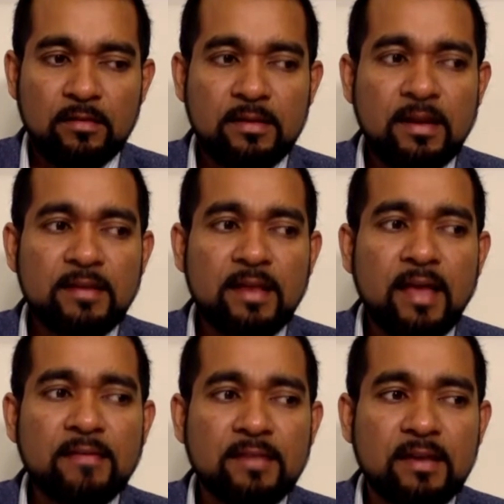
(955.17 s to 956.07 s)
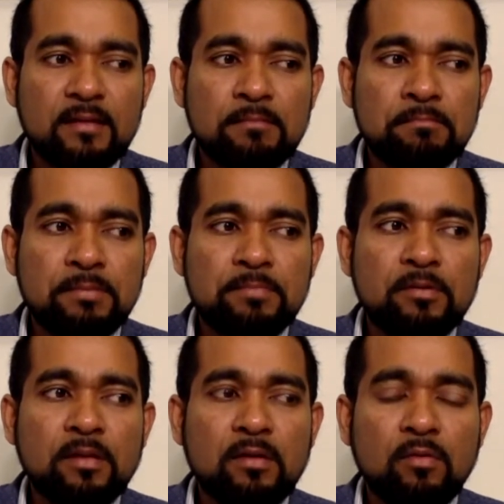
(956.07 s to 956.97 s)
Then I realized that
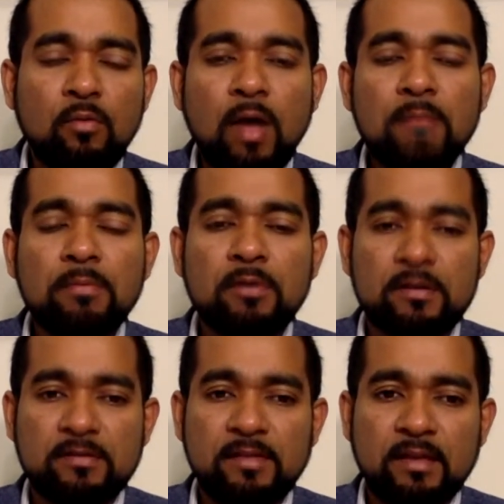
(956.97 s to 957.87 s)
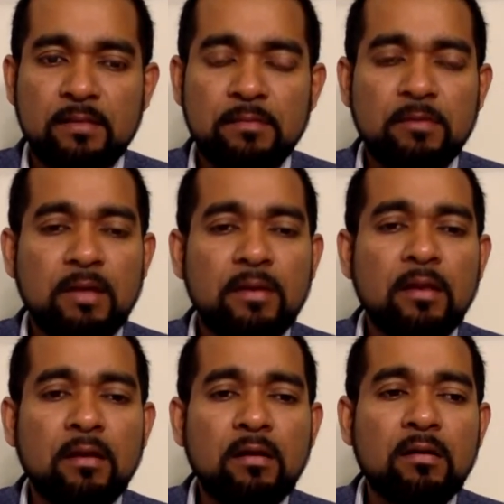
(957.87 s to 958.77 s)
why people are sick. People
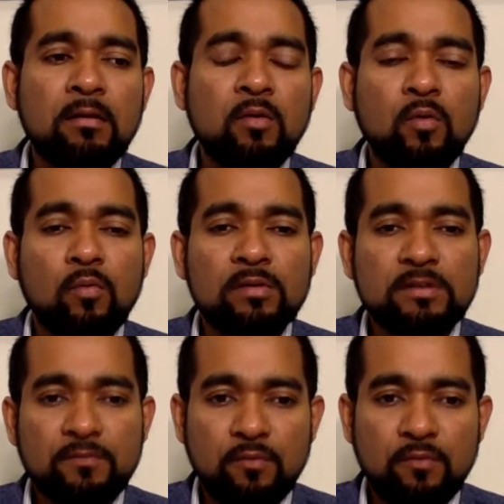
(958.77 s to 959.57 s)
haven't learned what is the